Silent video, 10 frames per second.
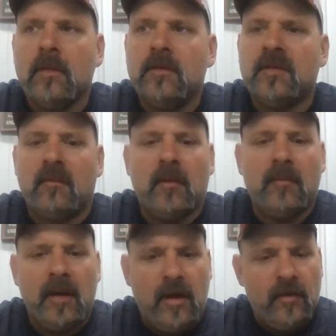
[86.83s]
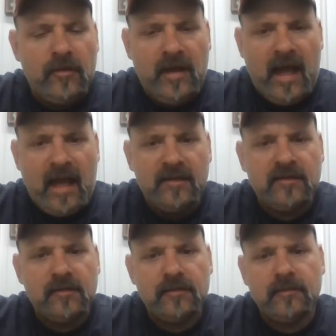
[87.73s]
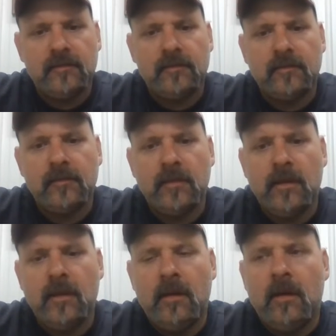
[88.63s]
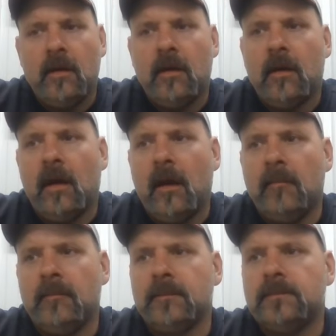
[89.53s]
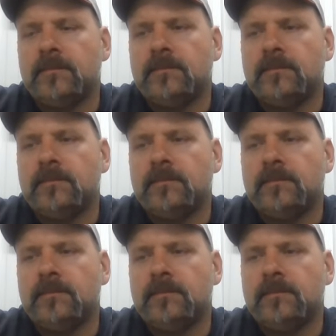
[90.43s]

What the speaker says: Some of them I know their dads. Some